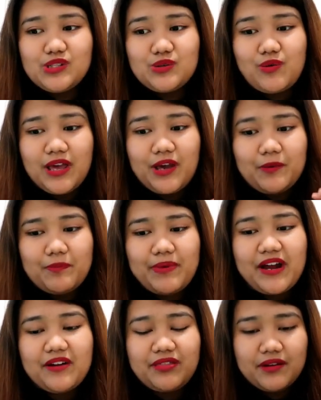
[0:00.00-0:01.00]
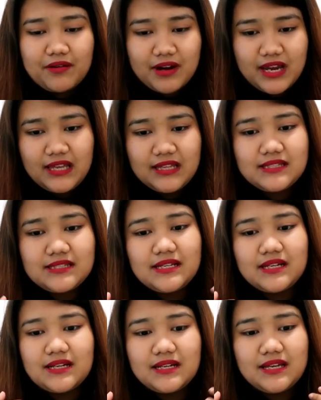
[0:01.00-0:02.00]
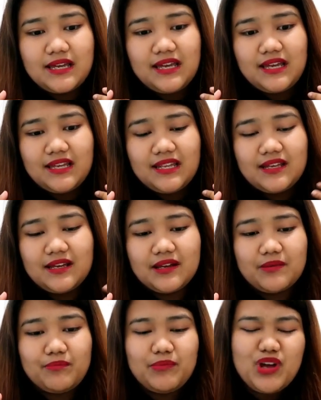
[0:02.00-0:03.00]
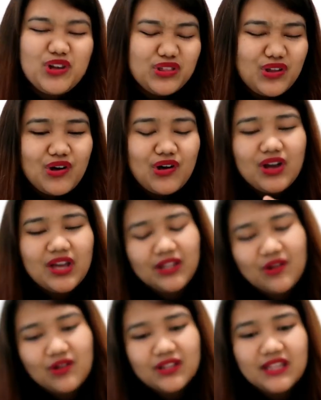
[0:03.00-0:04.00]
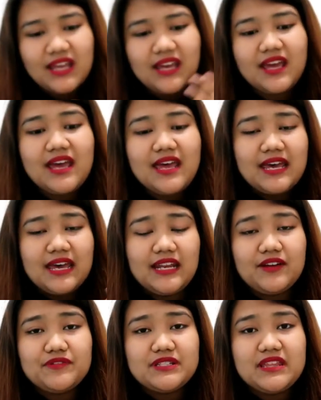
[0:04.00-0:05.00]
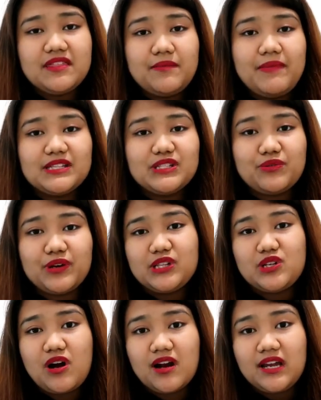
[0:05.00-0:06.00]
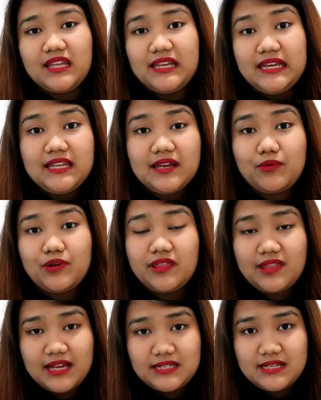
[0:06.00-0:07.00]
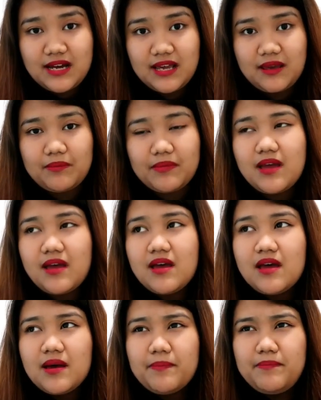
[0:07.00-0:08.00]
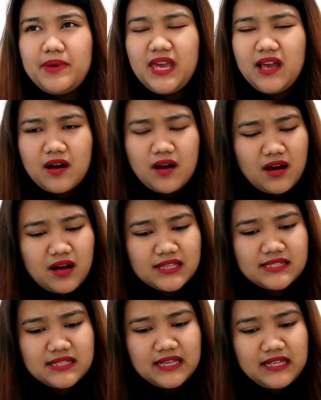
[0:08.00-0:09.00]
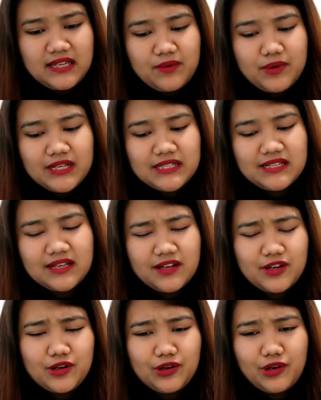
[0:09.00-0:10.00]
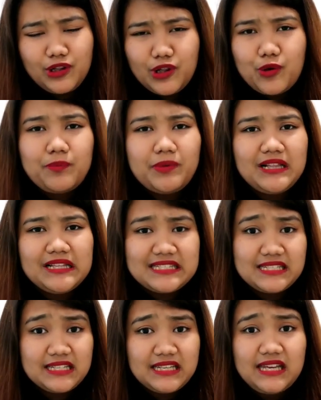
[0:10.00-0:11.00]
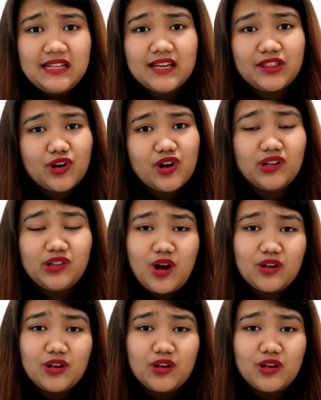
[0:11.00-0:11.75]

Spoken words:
So I compared the rates in Myeongdong, in Hongdae, and I've seen the best rates are in Itaewon that time. Because Itaewon is like a global city, like there are a